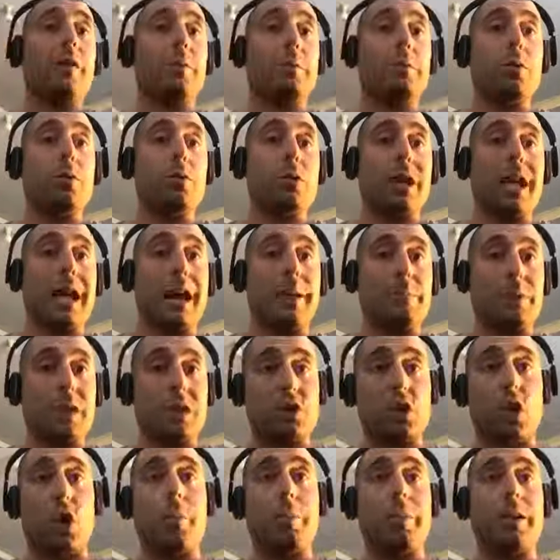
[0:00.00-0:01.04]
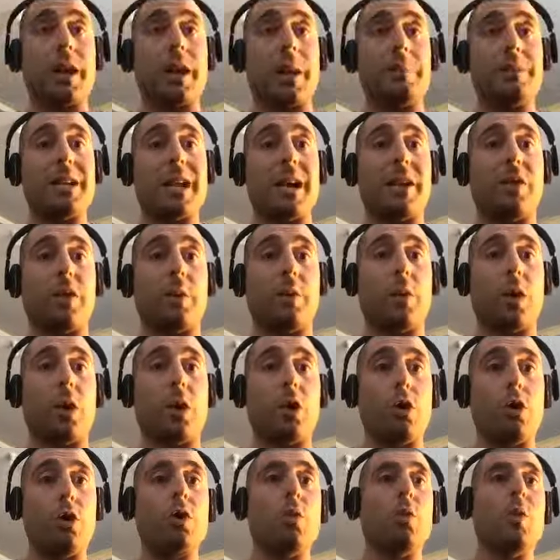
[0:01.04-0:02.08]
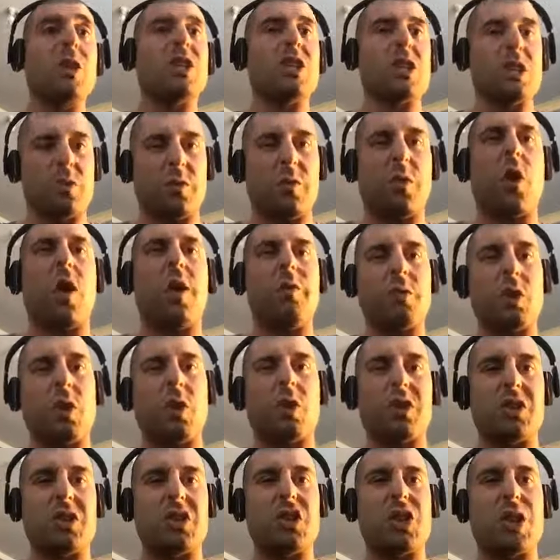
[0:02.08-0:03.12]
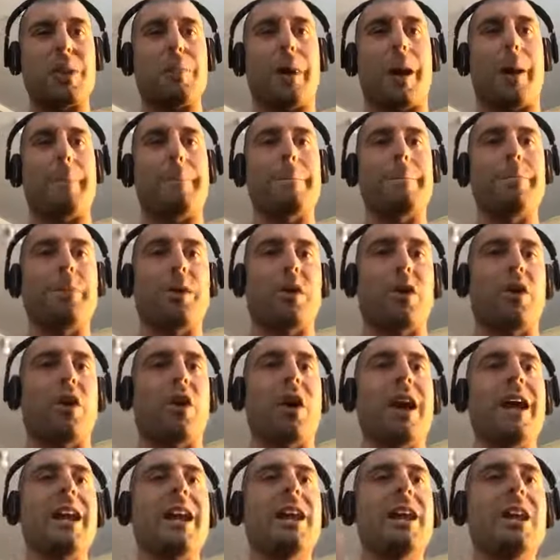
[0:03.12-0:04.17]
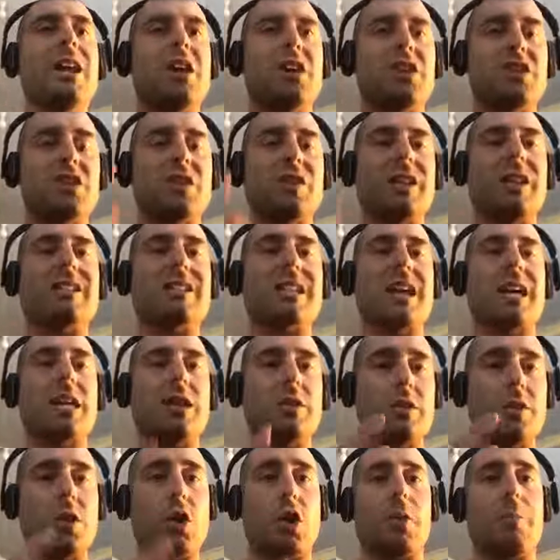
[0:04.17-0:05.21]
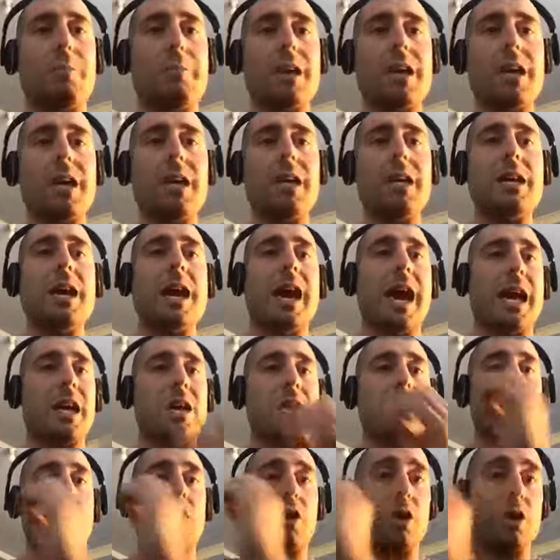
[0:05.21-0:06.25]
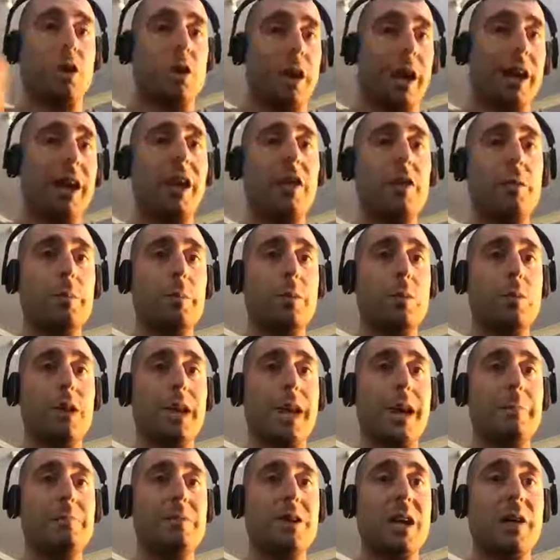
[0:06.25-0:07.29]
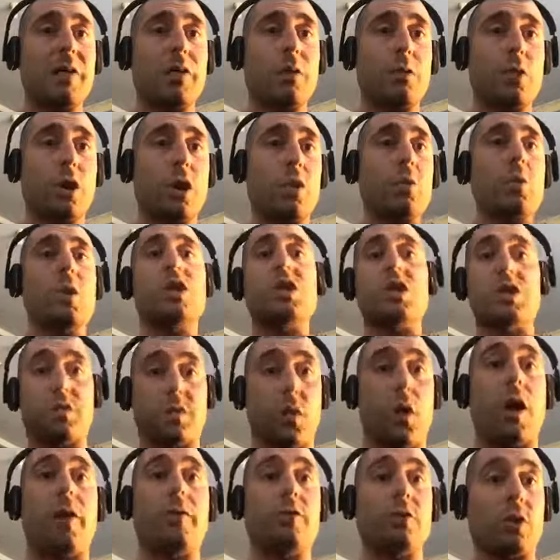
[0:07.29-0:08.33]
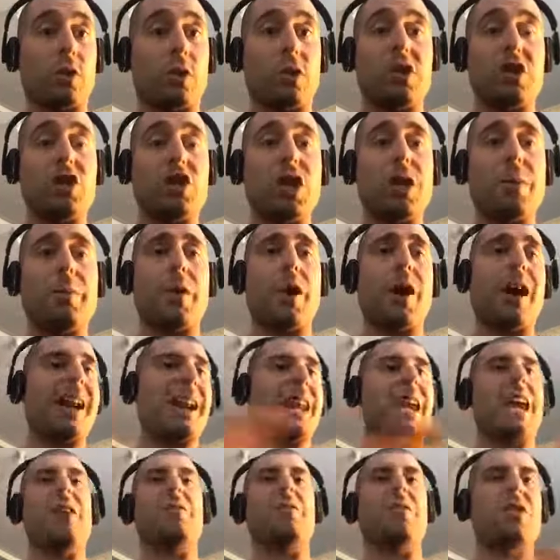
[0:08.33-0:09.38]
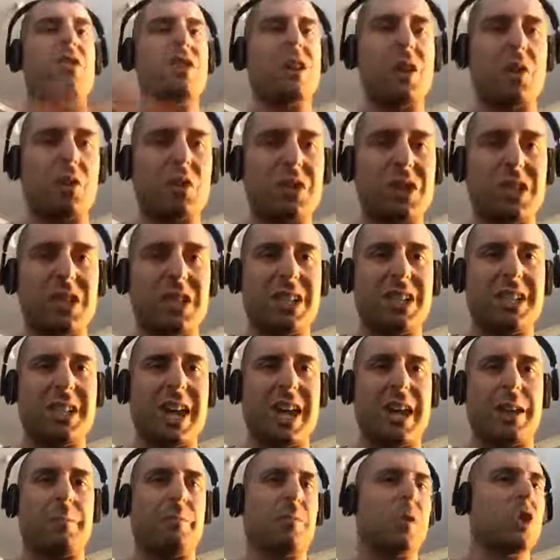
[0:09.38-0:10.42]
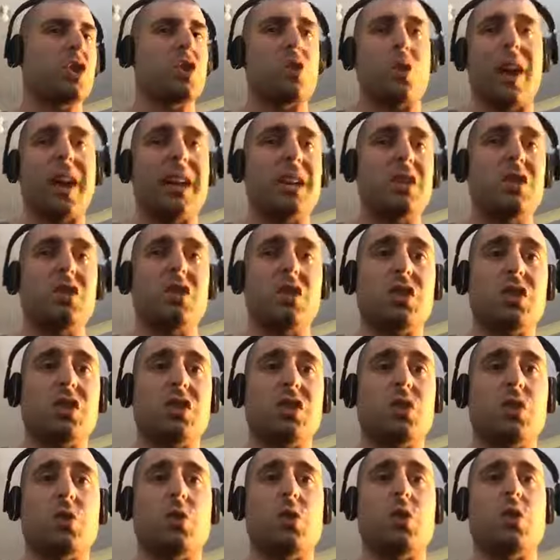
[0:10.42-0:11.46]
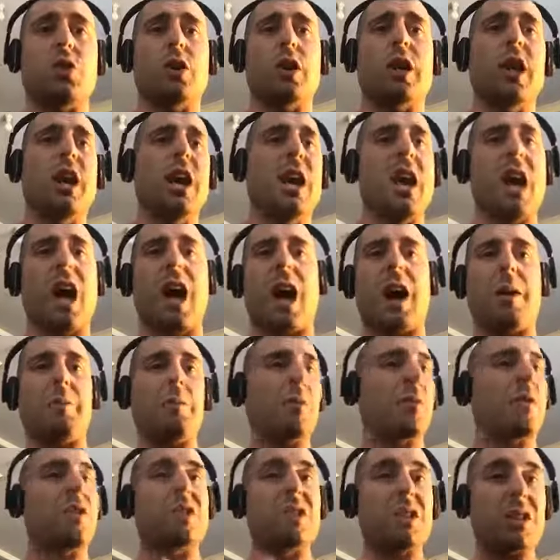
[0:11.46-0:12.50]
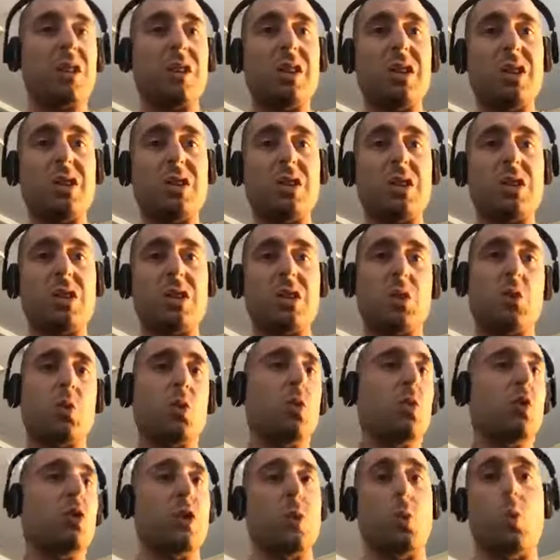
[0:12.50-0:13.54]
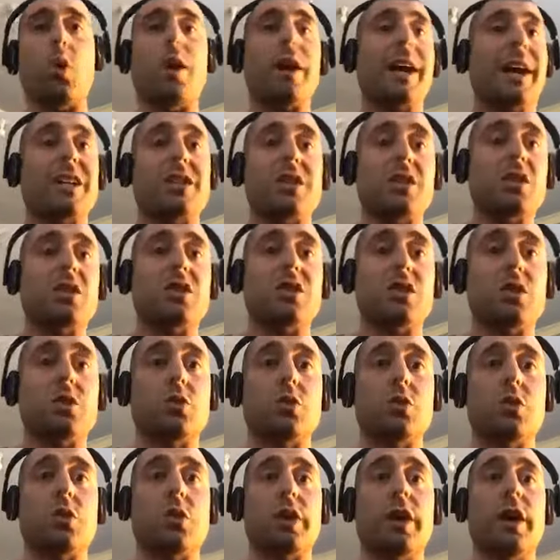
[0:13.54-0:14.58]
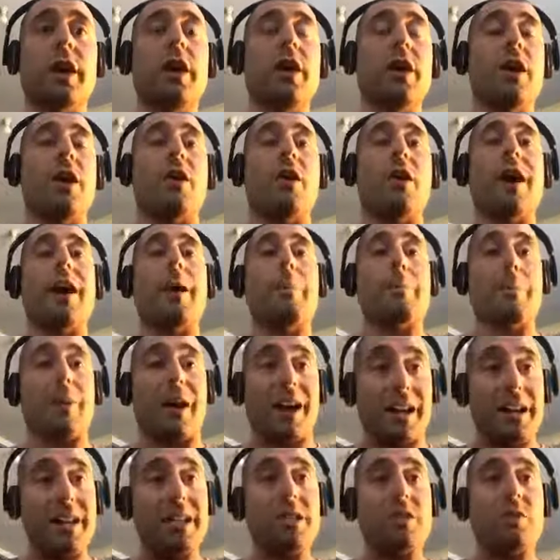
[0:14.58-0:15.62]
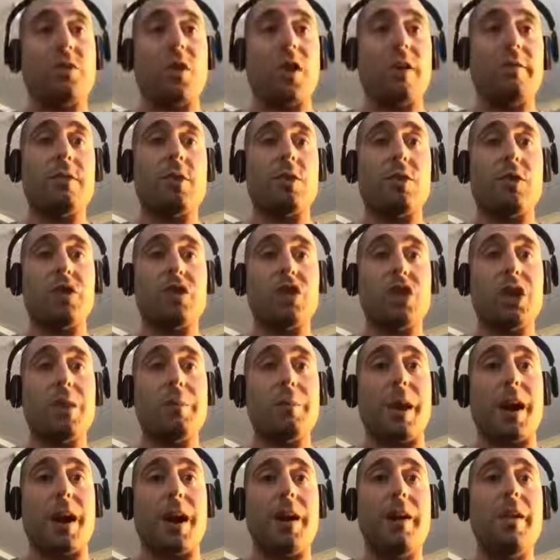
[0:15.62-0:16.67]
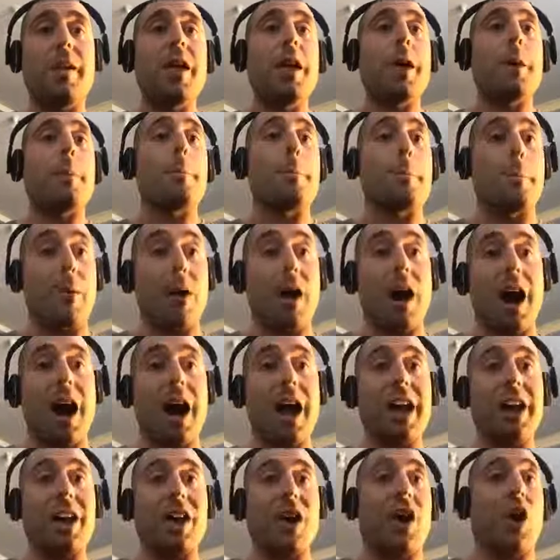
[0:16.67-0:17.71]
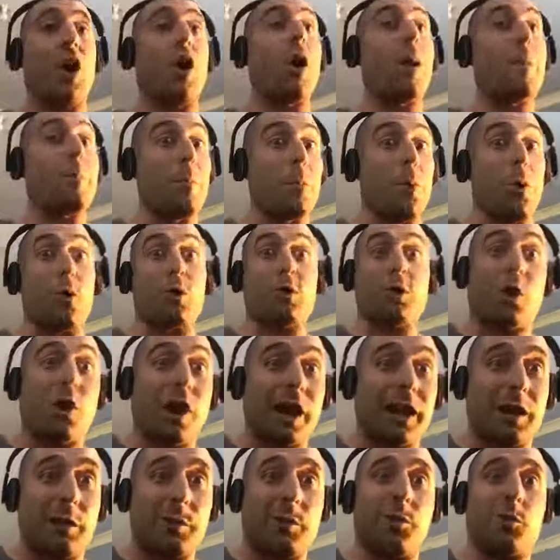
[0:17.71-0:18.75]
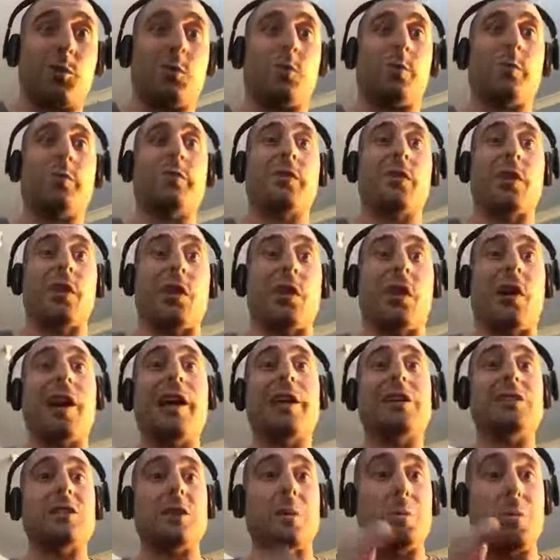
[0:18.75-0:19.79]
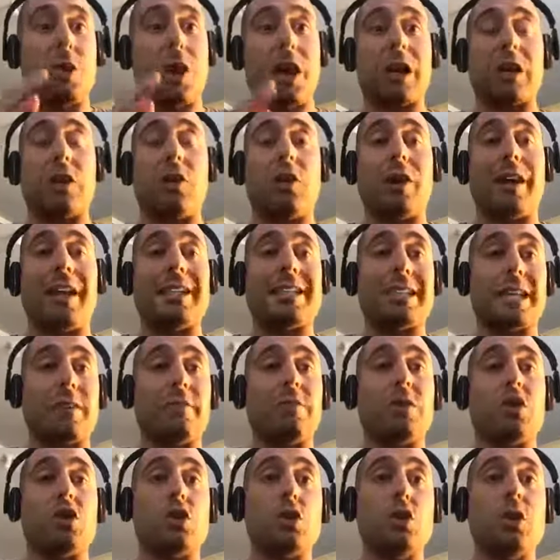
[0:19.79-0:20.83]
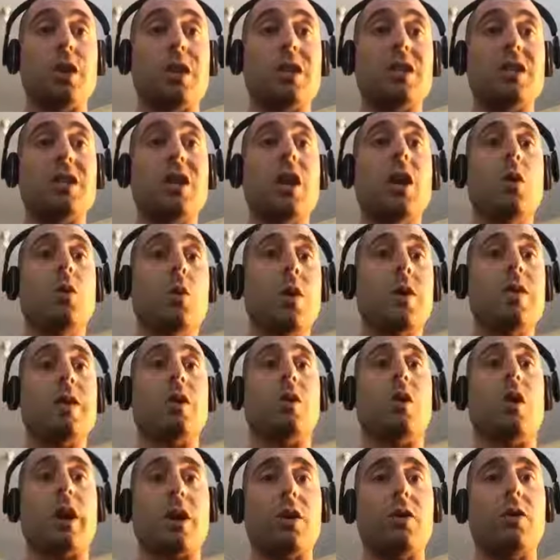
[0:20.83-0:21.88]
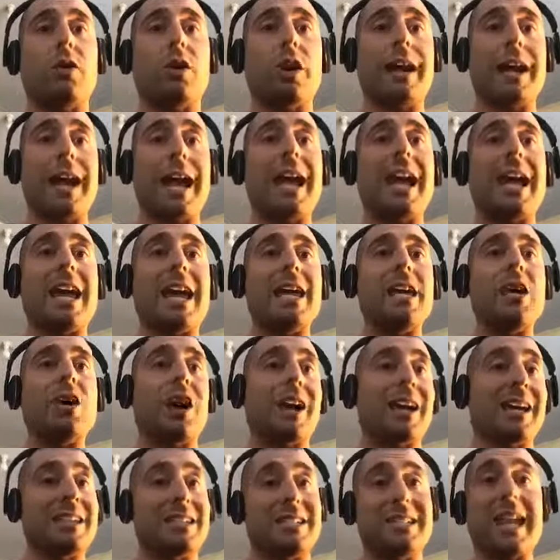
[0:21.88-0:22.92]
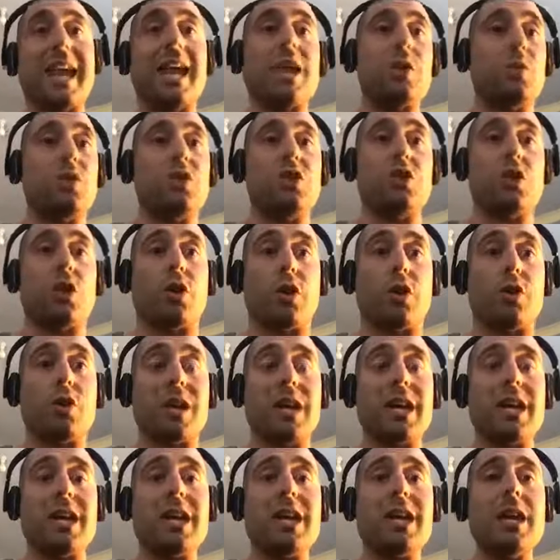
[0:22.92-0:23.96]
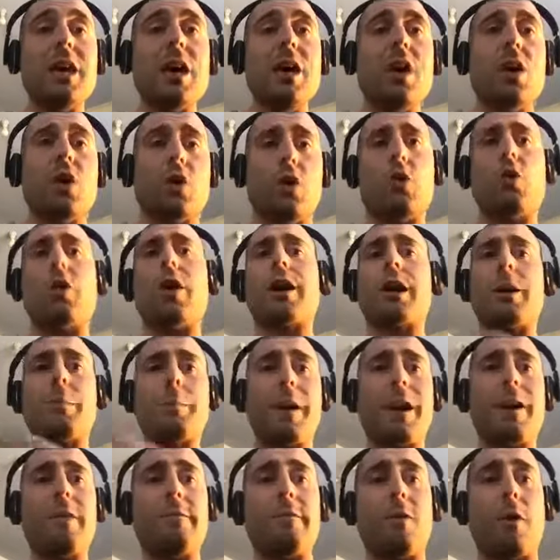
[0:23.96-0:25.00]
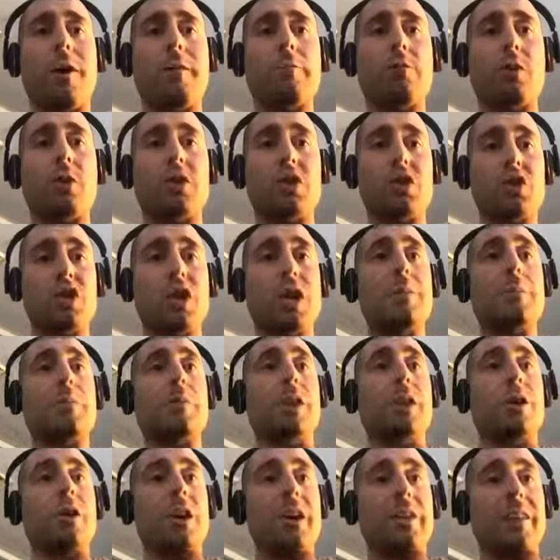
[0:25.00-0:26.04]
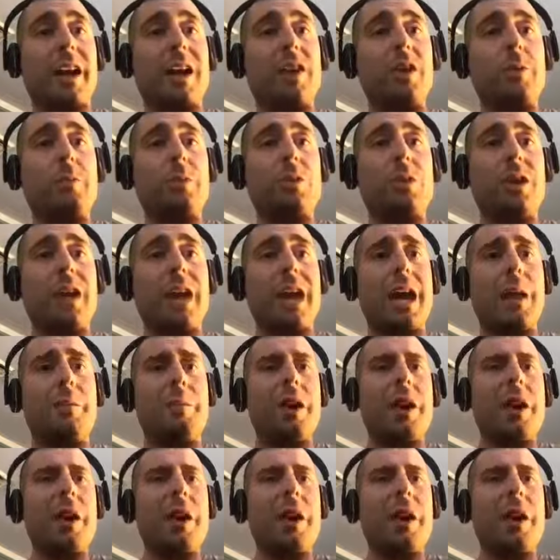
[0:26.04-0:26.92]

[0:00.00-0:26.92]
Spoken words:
boot camp that's opened up down the road, which is $5 cheaper. Alright, so let's say you've got me and you've got another boot camp down the road which is $5 cheaper and everything else is the same. The trainer's just as good, the facility is just as good, the workouts are just as good, alright? But he's $5 cheaper, but I'm more likable, alright? So my clients have the choice where they're like, alright, hey, I can stay with Jono here or I can pay $5 cheaper and go to that other boot camp,